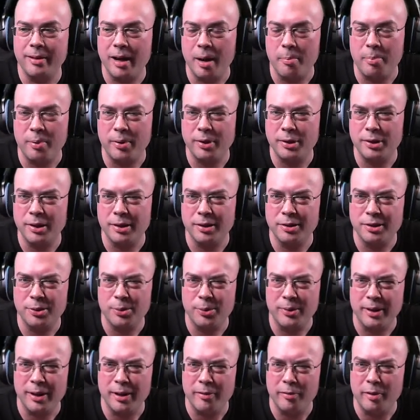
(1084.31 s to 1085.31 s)
I probably should have
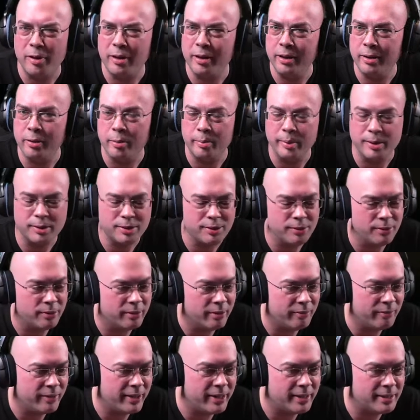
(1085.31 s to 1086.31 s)
torn that off a little bit sooner,
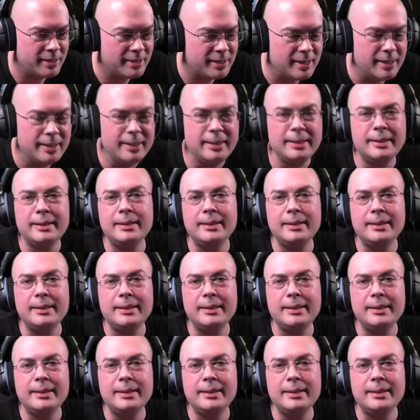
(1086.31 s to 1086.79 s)
in fairness.